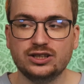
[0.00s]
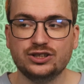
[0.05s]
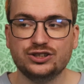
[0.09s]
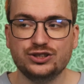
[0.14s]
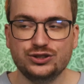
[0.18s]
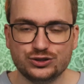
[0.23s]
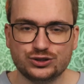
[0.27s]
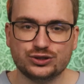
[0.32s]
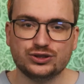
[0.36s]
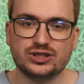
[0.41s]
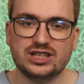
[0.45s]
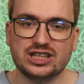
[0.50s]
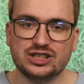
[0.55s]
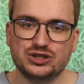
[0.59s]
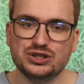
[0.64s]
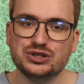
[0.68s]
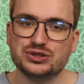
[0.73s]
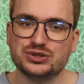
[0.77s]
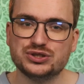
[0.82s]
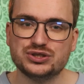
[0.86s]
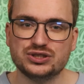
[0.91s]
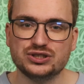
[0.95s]
you should get
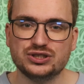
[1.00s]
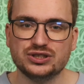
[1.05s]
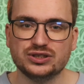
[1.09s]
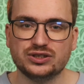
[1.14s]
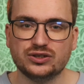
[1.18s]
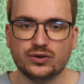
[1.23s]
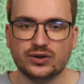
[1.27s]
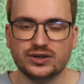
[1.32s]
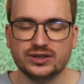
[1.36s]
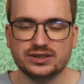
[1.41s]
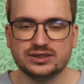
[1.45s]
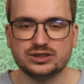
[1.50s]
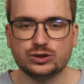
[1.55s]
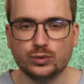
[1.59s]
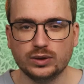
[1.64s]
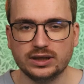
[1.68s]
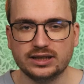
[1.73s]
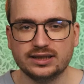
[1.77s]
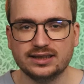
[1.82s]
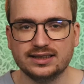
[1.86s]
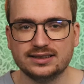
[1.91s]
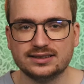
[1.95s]
used to the coins
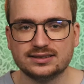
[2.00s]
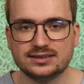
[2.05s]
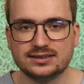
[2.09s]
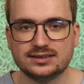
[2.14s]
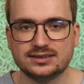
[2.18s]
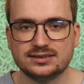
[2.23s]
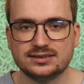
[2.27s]
quickly.